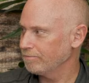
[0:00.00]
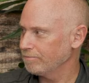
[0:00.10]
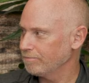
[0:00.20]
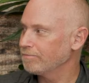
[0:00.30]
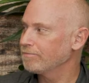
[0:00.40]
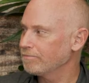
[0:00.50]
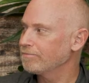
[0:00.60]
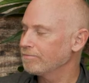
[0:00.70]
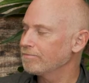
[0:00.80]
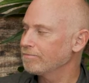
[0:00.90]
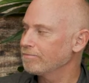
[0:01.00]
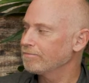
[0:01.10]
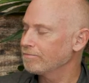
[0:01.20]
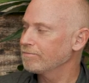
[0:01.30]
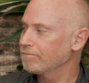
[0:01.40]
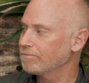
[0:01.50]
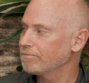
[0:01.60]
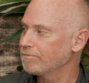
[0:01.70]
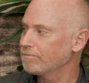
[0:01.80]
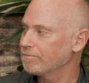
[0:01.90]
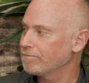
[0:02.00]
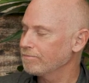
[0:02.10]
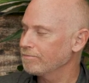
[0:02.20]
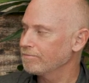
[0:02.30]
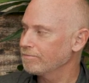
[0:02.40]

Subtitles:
[no speech]